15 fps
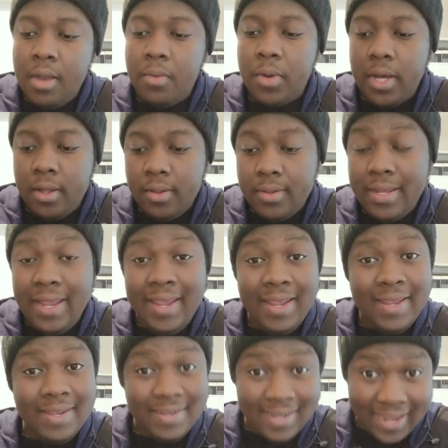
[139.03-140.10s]
Well,
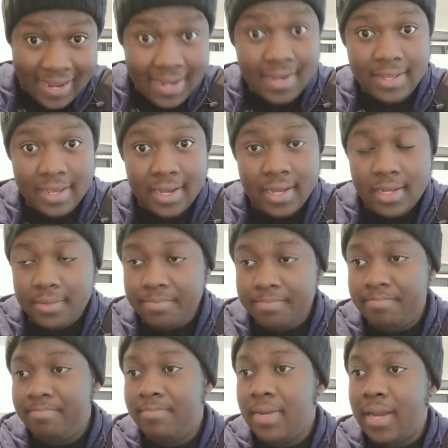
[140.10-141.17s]
in India,
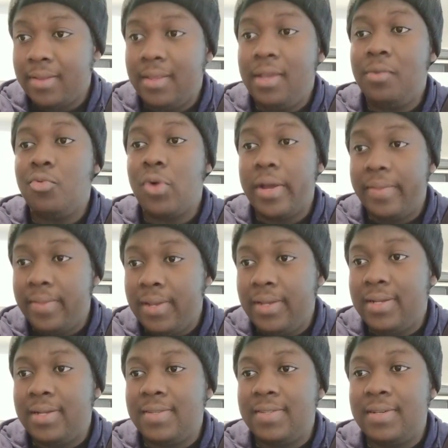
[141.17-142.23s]
I think one
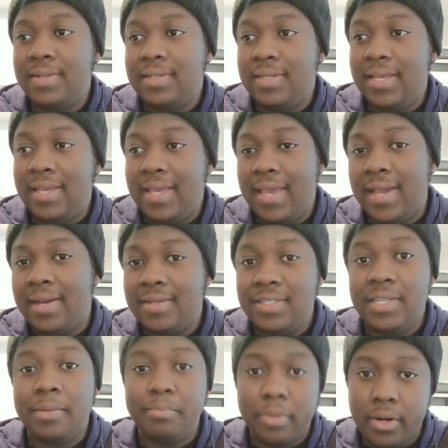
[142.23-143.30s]
thing that set
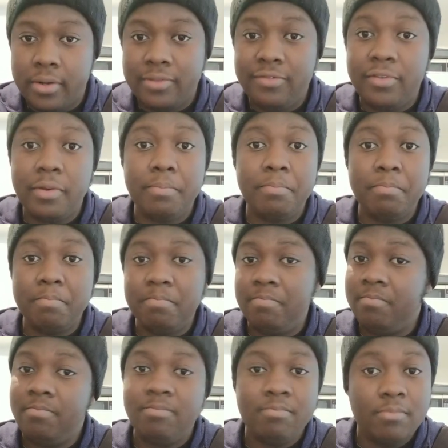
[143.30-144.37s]
KIIT apart from
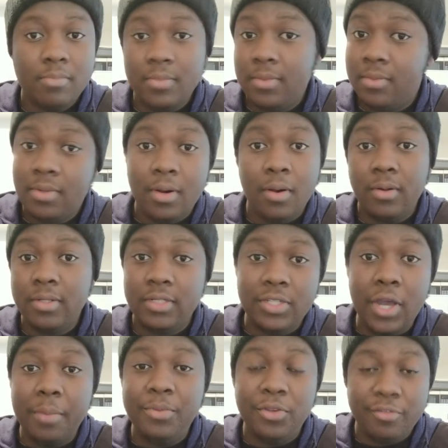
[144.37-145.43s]
all the
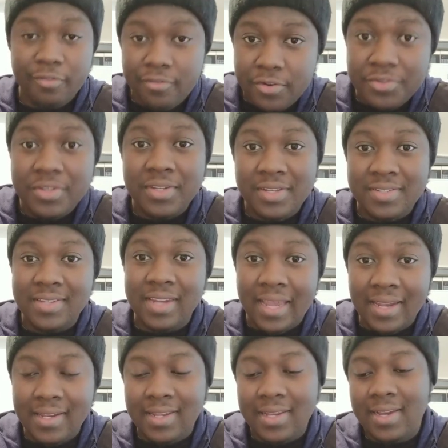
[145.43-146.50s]
top universities in
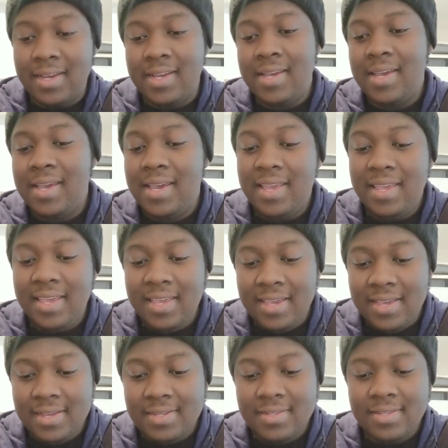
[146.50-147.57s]
India
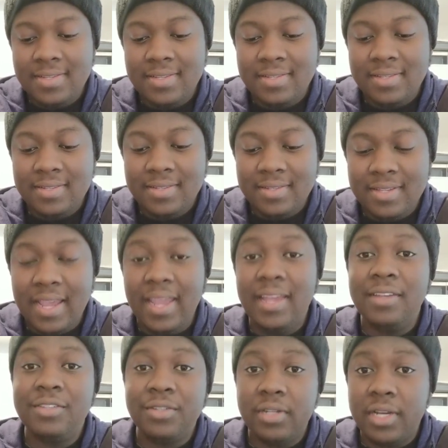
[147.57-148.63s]
is the
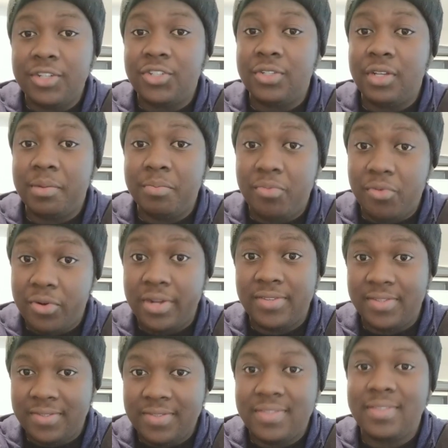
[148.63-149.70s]
international
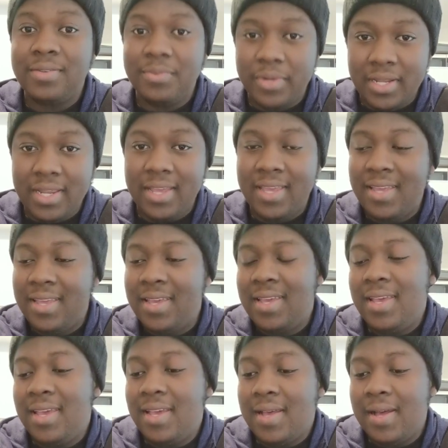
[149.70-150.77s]
presence, really.
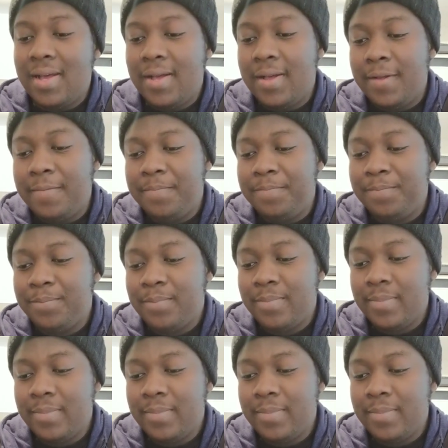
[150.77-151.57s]
You